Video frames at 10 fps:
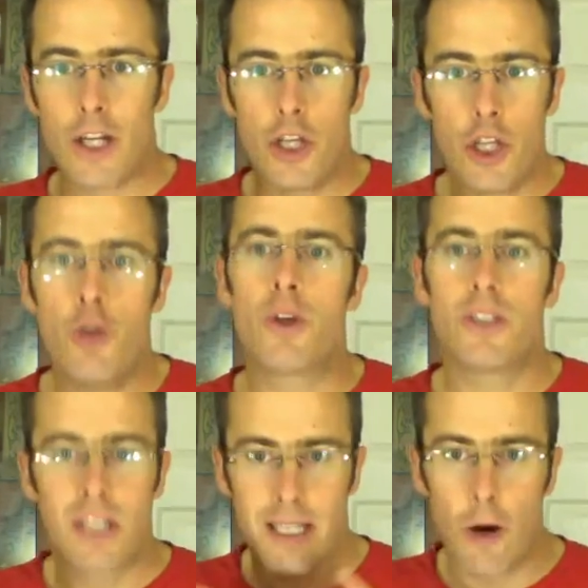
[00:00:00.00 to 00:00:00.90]
you can
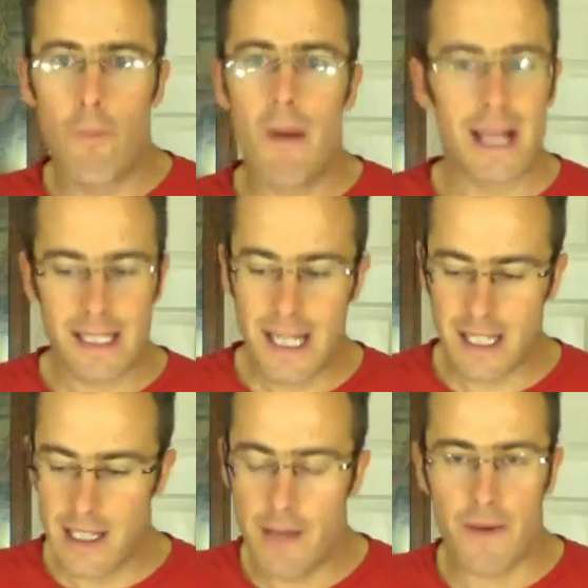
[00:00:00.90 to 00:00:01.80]
still make a
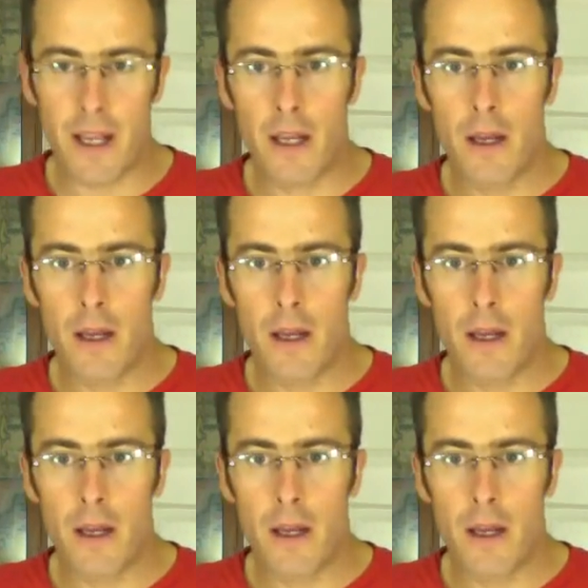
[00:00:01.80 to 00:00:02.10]
decent living